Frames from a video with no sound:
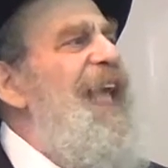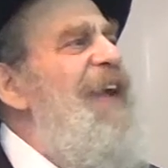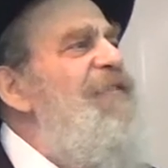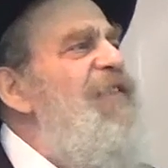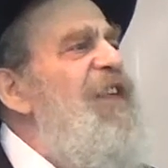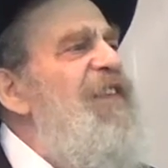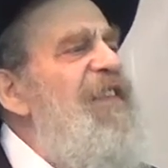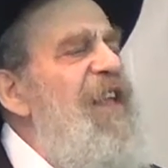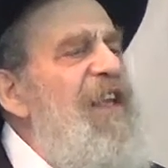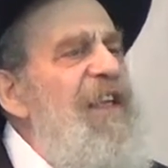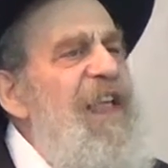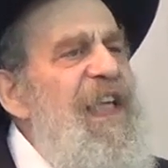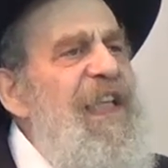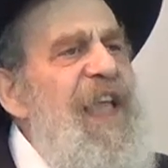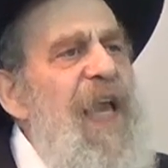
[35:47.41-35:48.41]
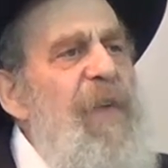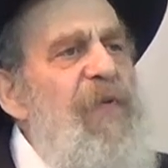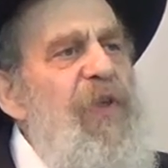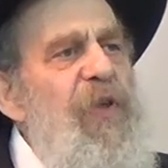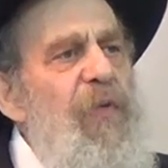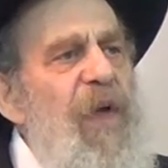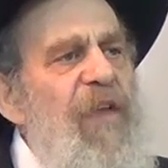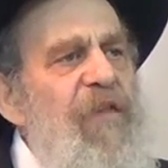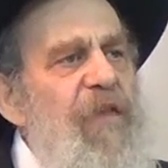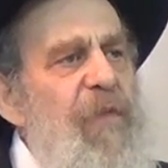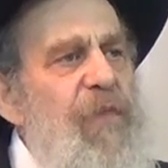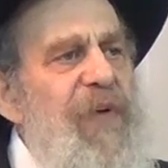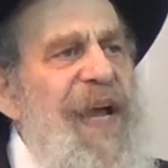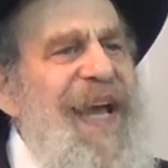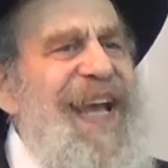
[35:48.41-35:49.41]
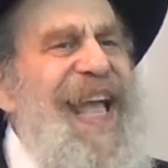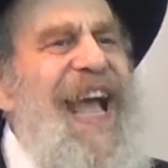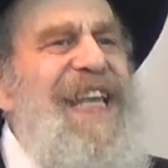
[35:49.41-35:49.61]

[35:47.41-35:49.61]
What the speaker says: every single Yid, the Eibishter wants to brag.